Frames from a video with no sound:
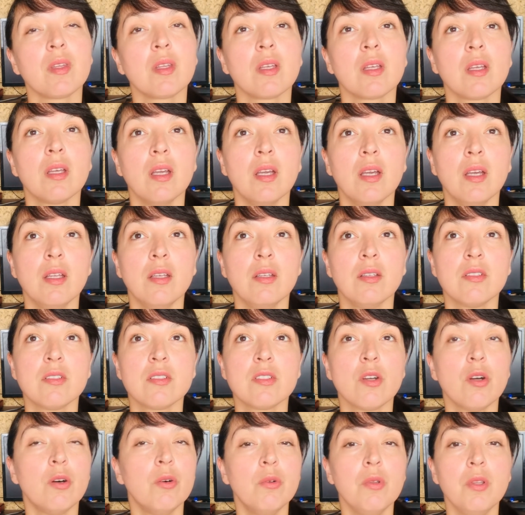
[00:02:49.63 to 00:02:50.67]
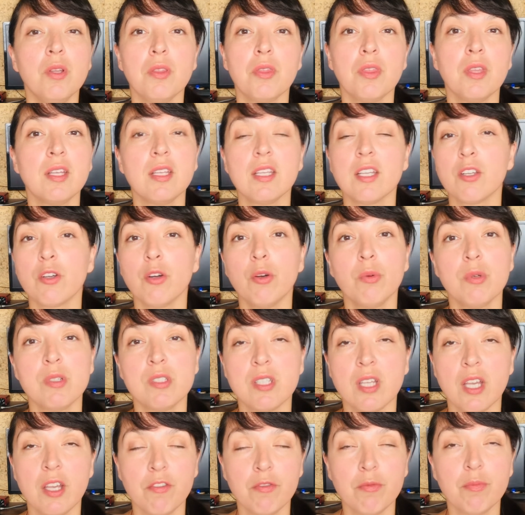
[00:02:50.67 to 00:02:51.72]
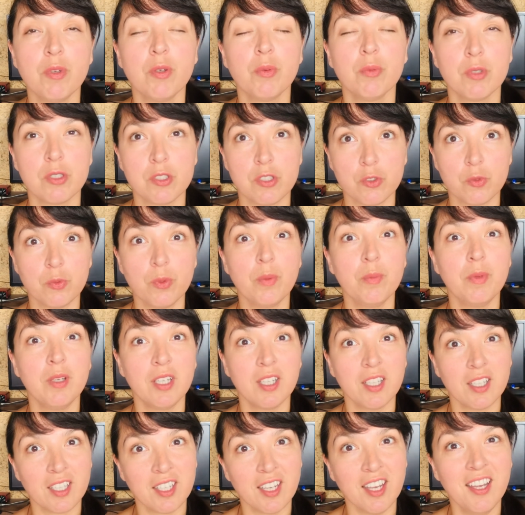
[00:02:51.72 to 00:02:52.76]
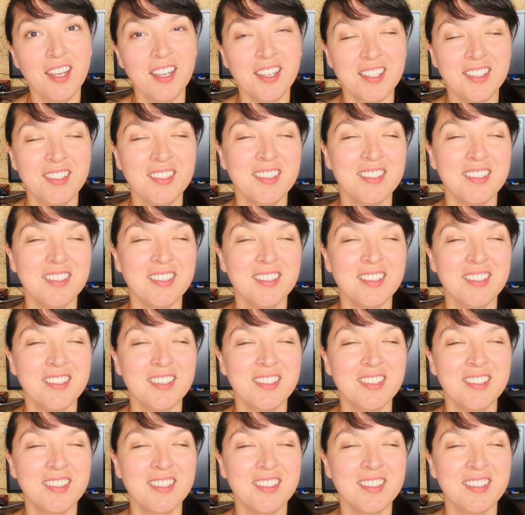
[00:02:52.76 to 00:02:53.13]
And the only thing that always saved me was swimming again.